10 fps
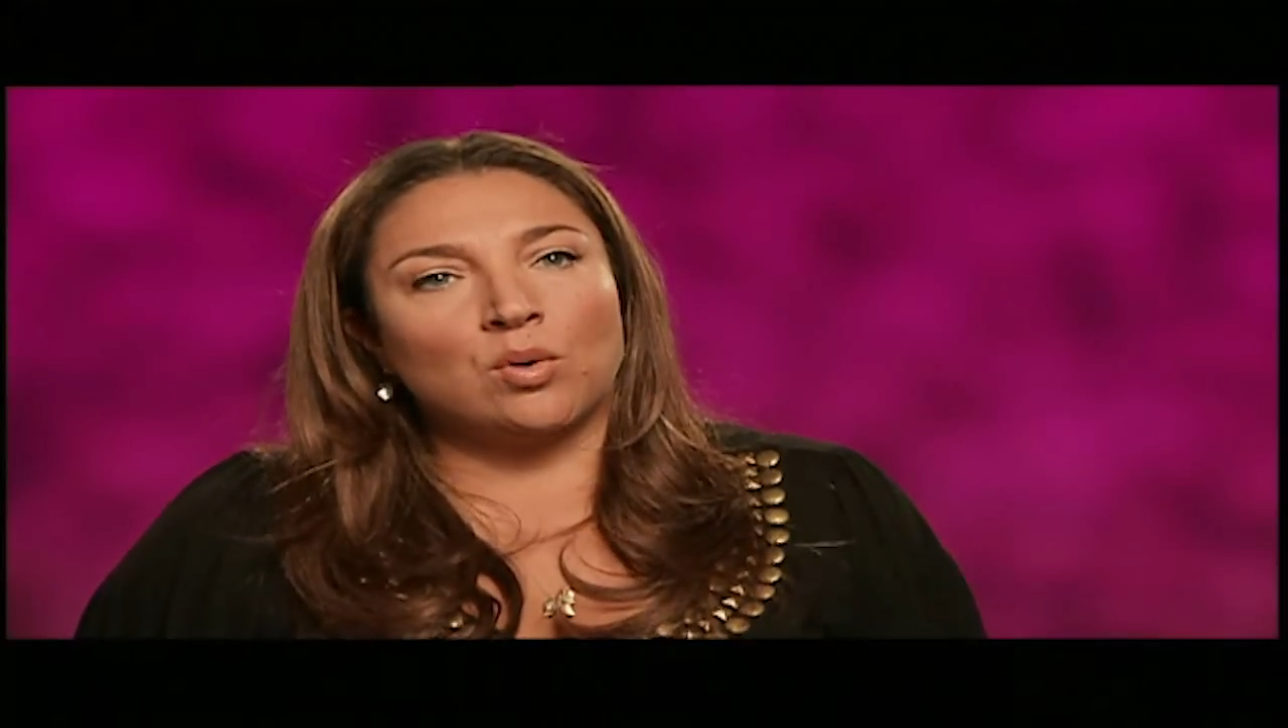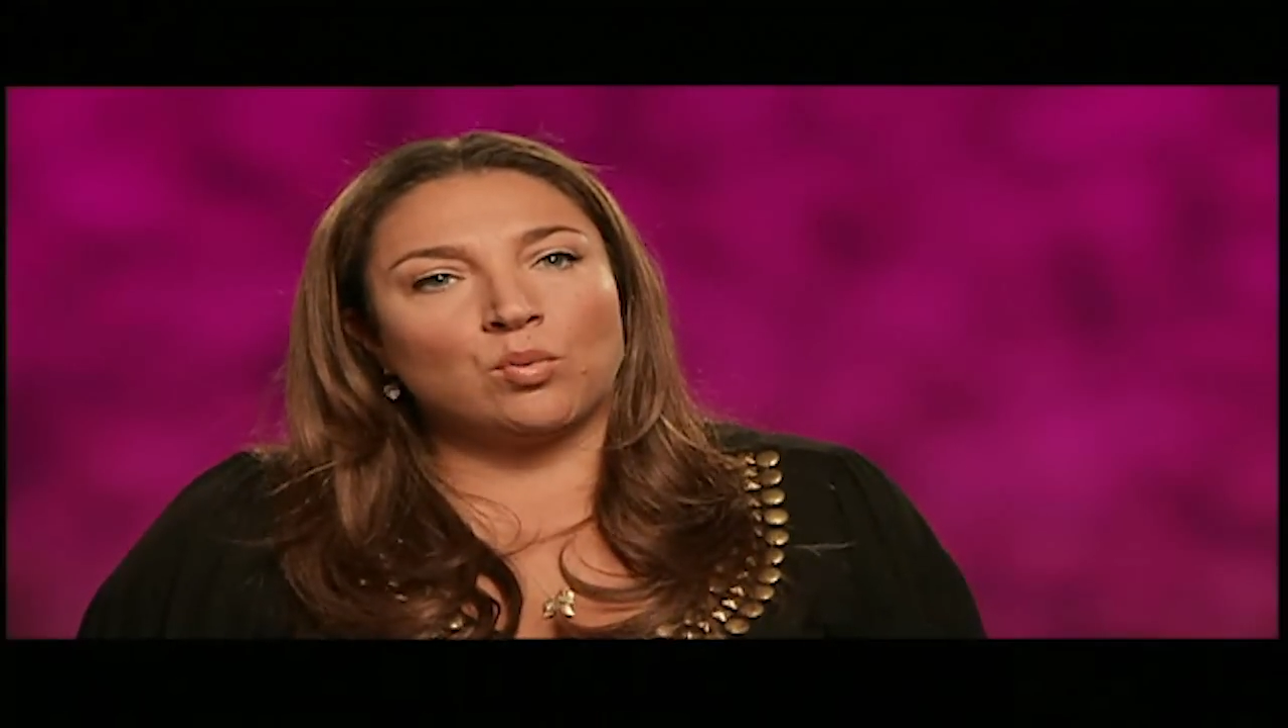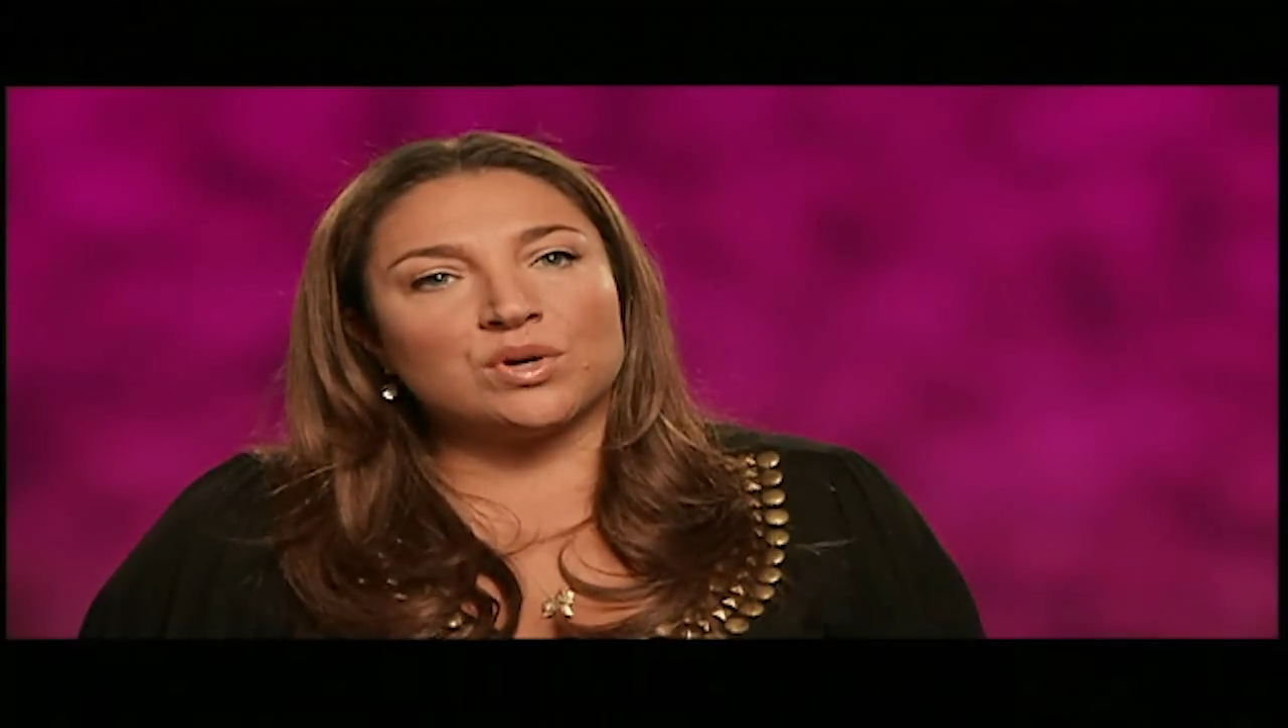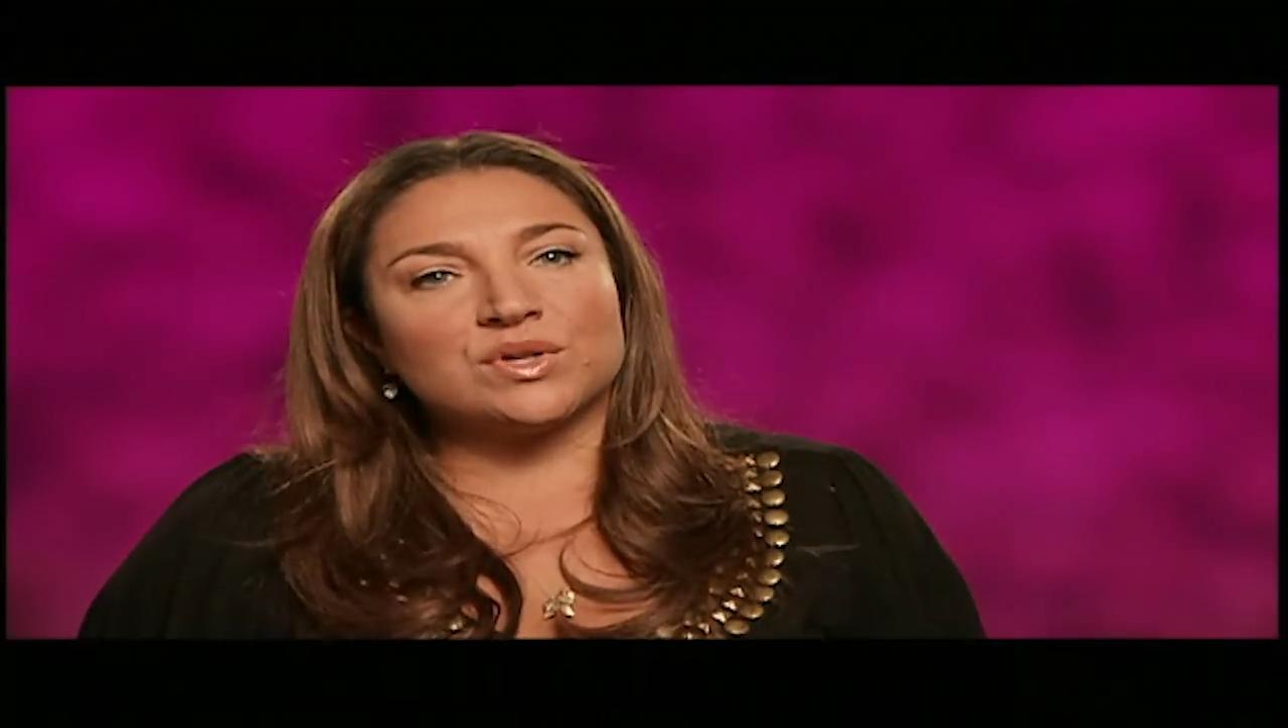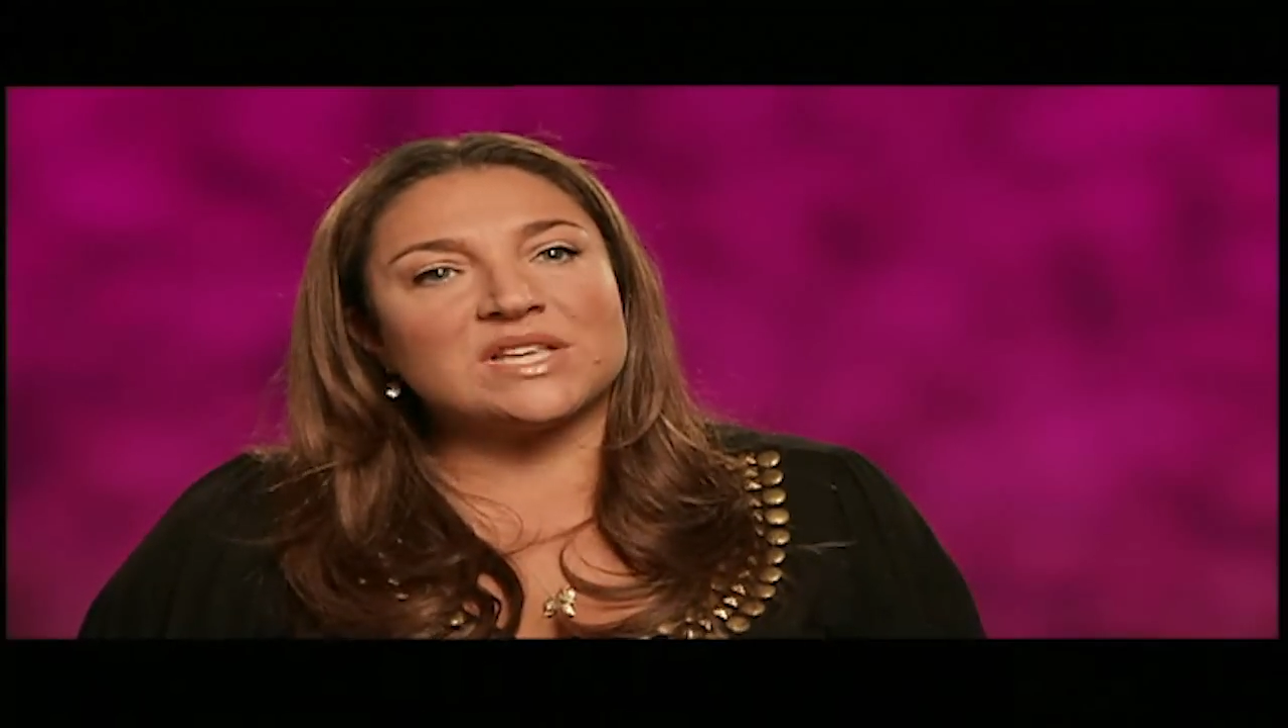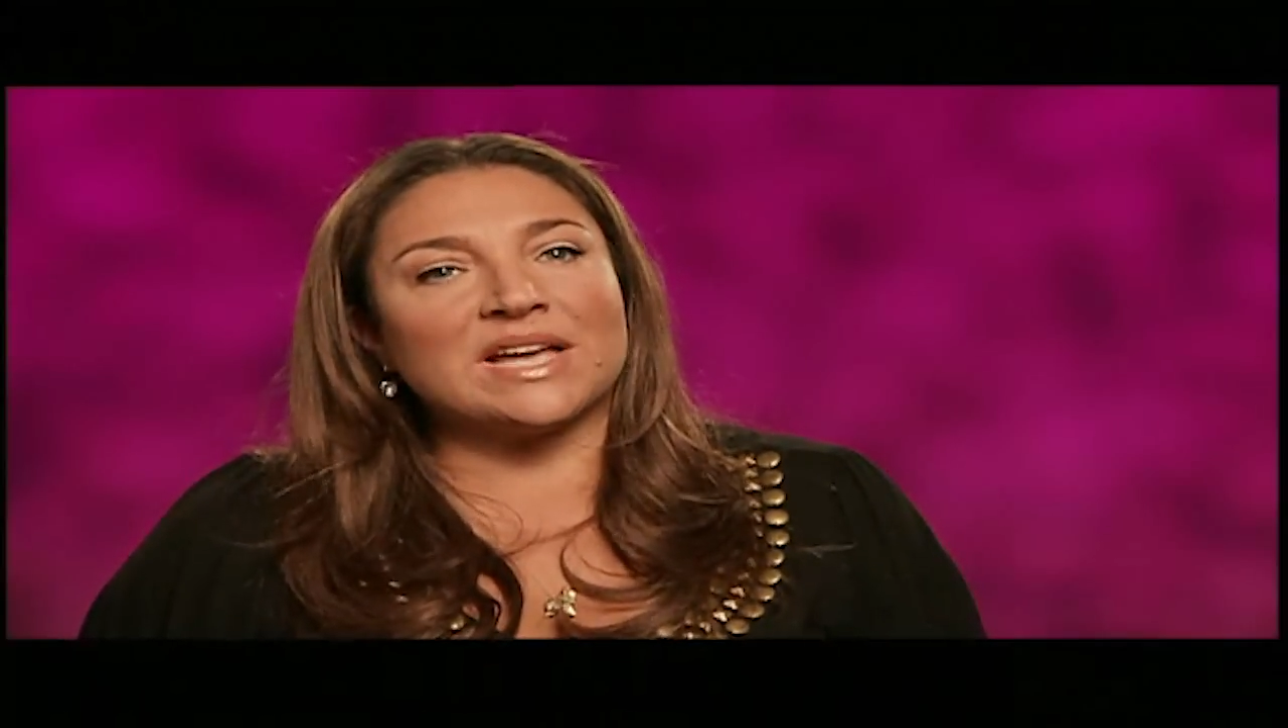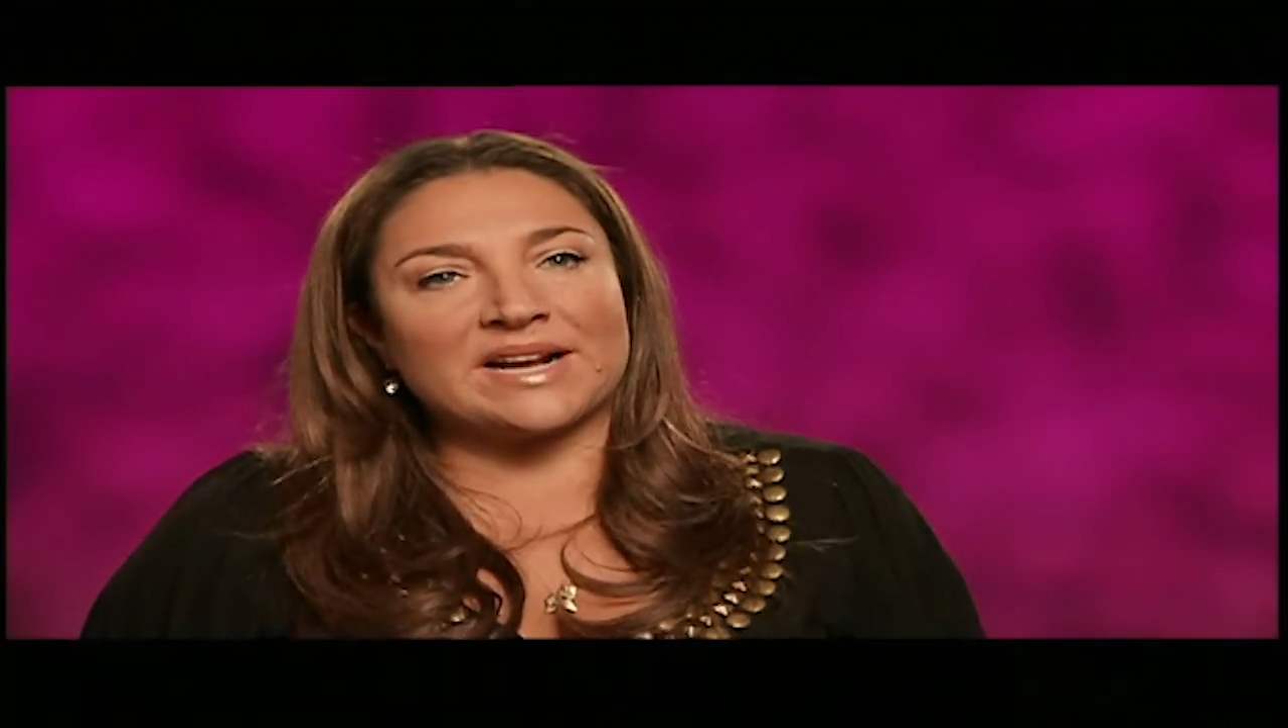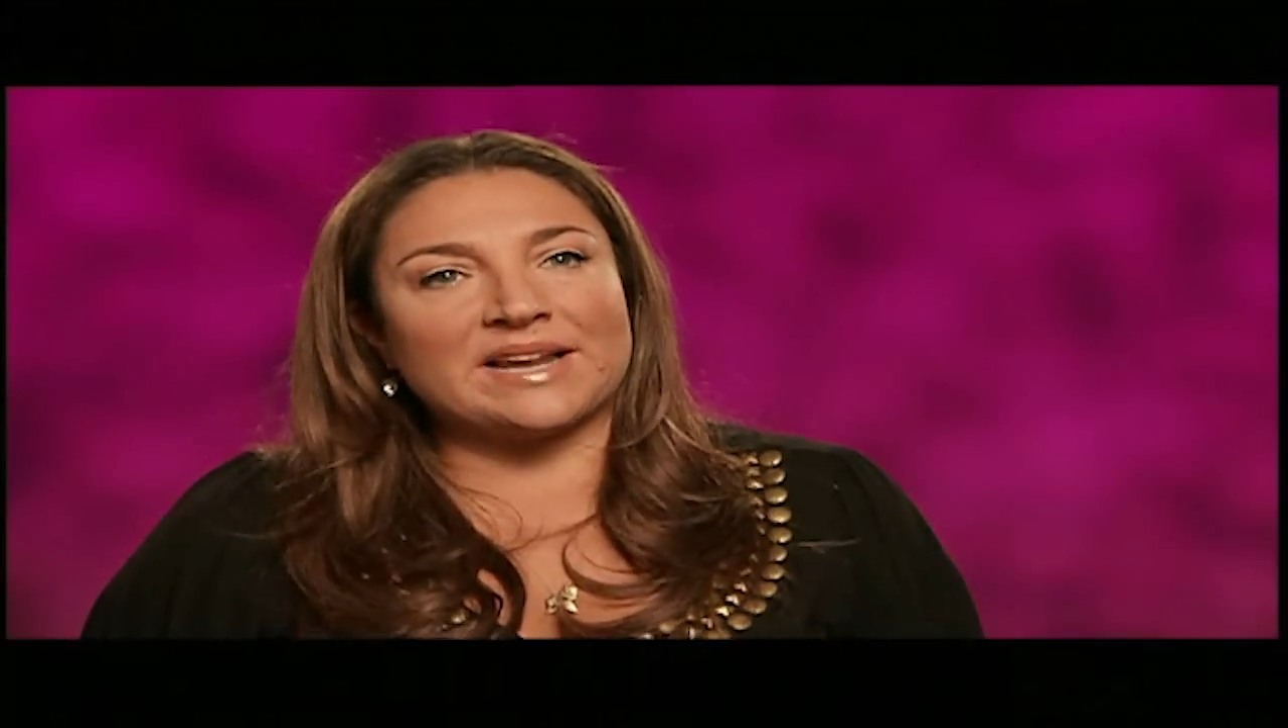was a